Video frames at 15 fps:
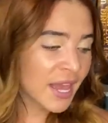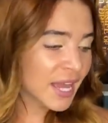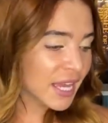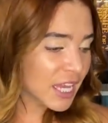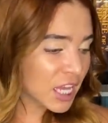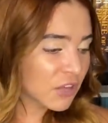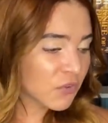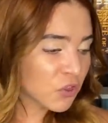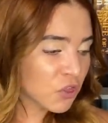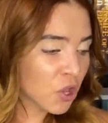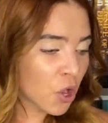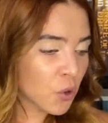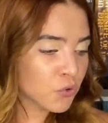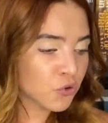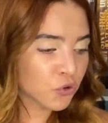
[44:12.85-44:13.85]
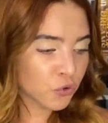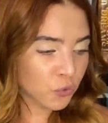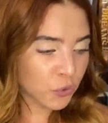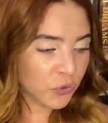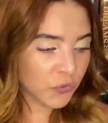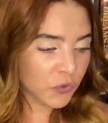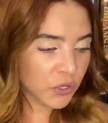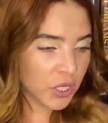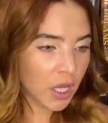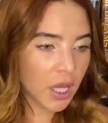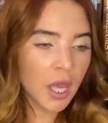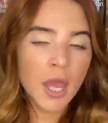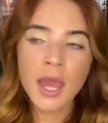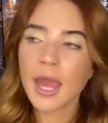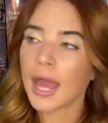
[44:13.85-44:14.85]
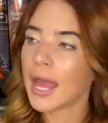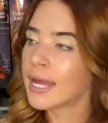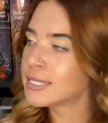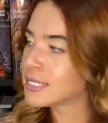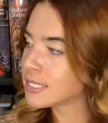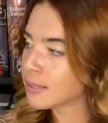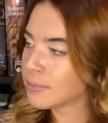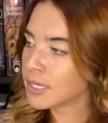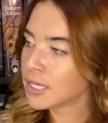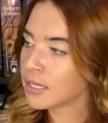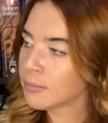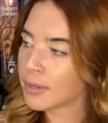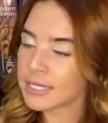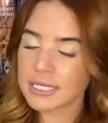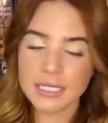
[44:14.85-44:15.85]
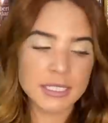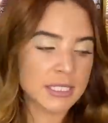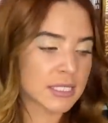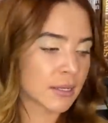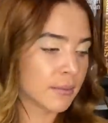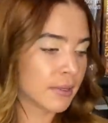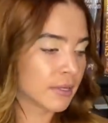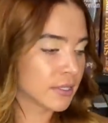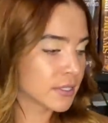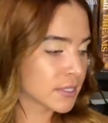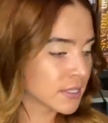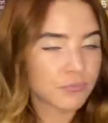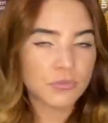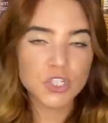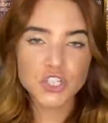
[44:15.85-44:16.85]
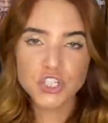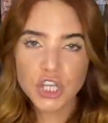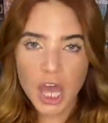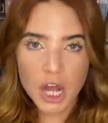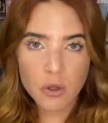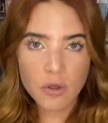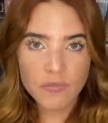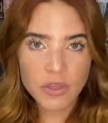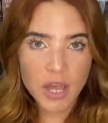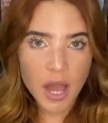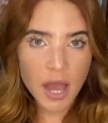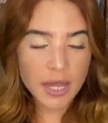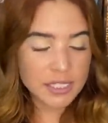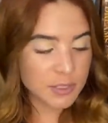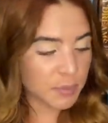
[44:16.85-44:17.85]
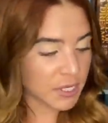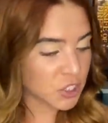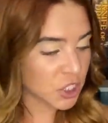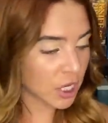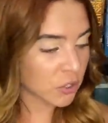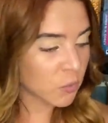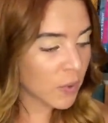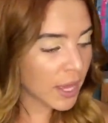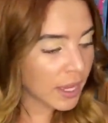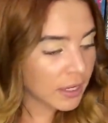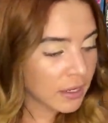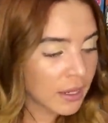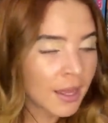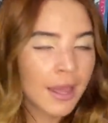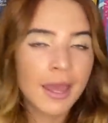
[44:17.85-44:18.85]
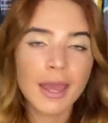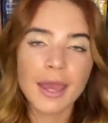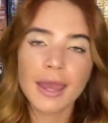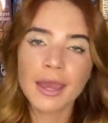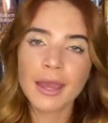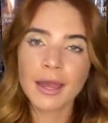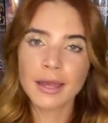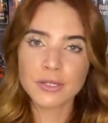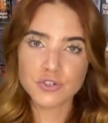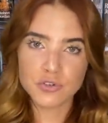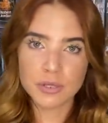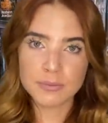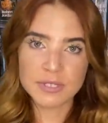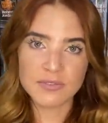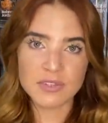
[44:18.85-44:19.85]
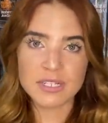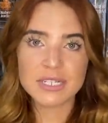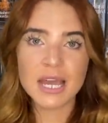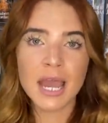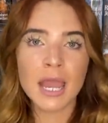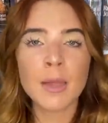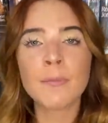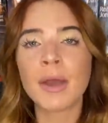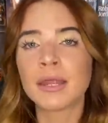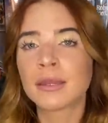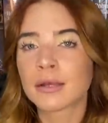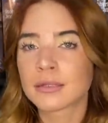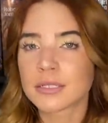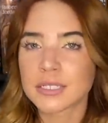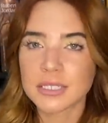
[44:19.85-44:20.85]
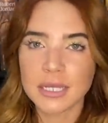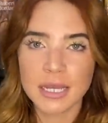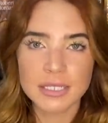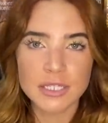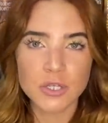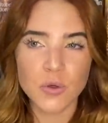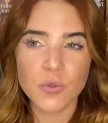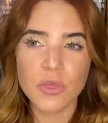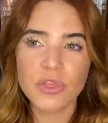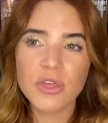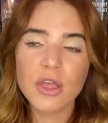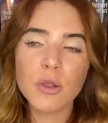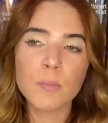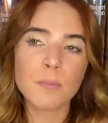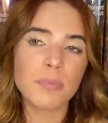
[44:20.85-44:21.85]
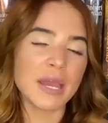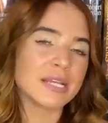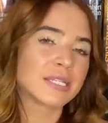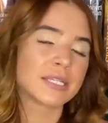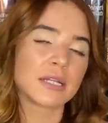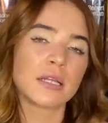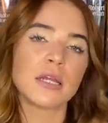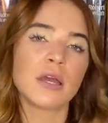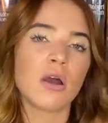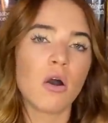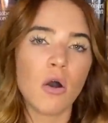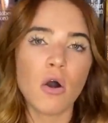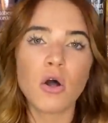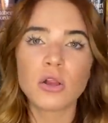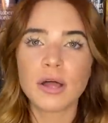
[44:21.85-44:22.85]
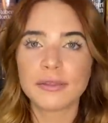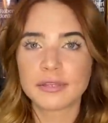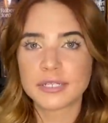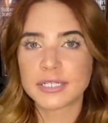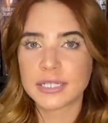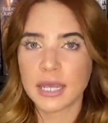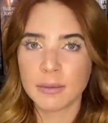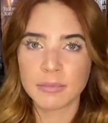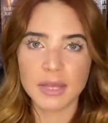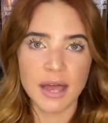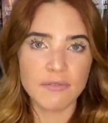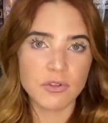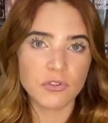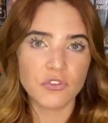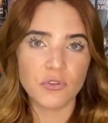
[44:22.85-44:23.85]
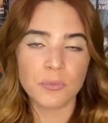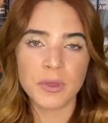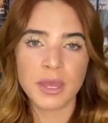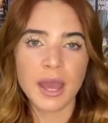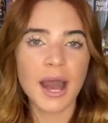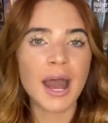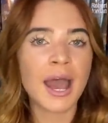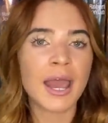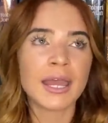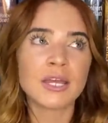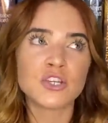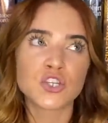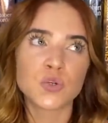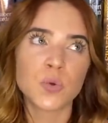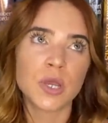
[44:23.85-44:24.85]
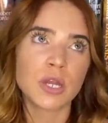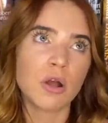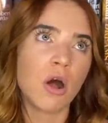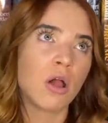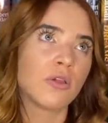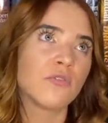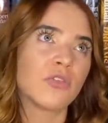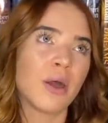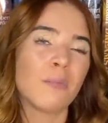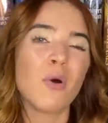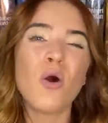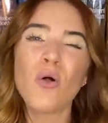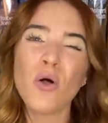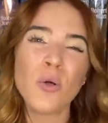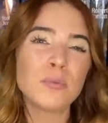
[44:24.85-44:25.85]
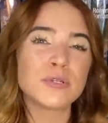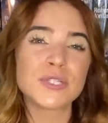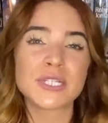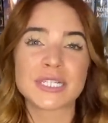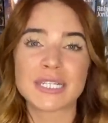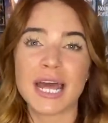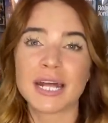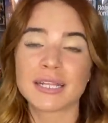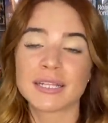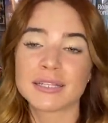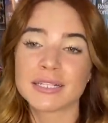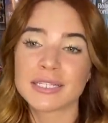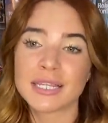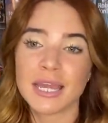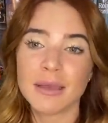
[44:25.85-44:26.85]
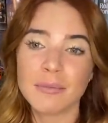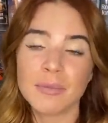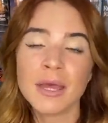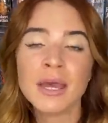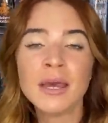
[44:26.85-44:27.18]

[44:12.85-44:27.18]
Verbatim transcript: Even though, truthfully, Endymion by Dan Simmons, The Shadow of the Gods by John Gwynn, and Dreams of the Dying by Nicholas Lietzau They're basically all on the same level to me. I enjoyed all of them almost exactly the same.